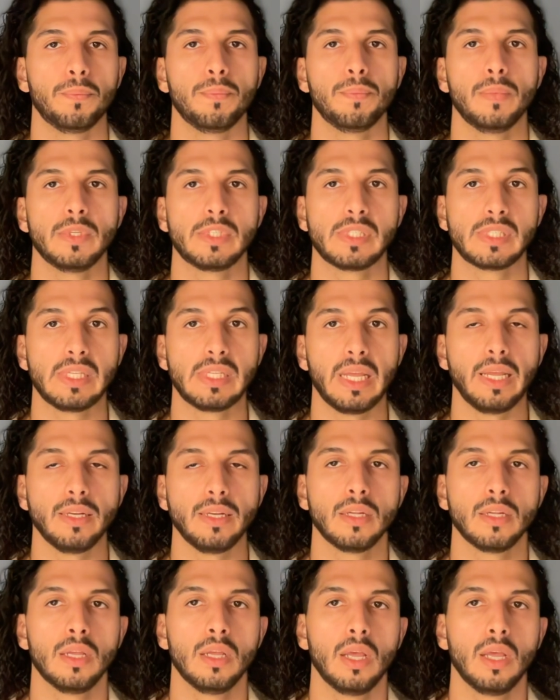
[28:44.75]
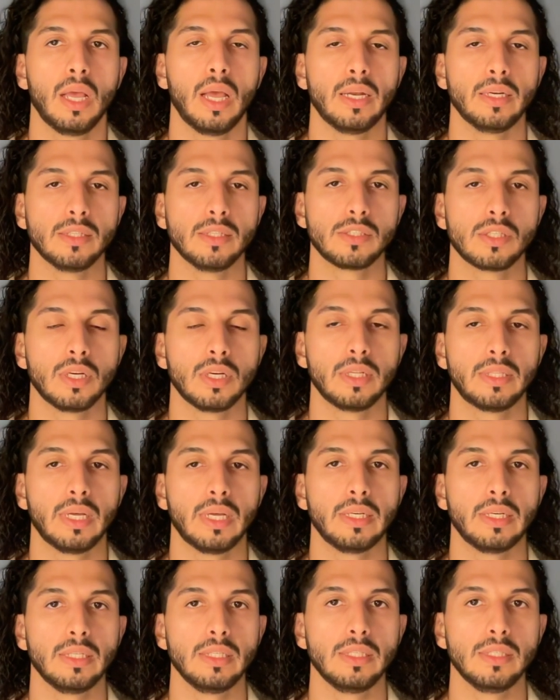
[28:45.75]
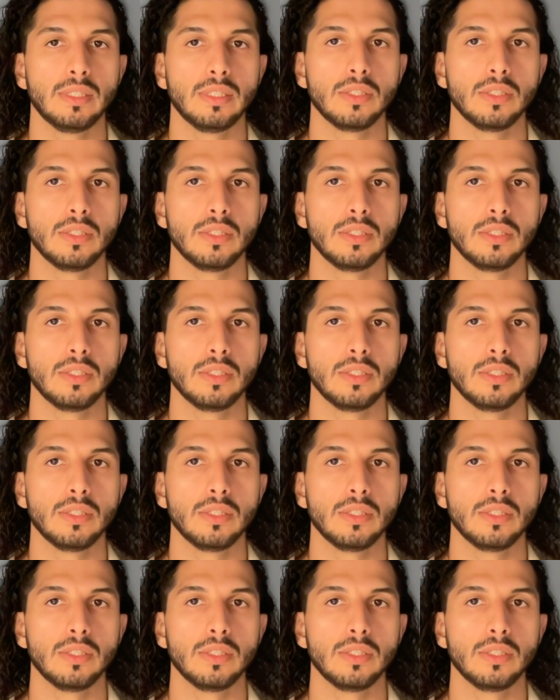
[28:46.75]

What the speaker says: state, and it's not that easy.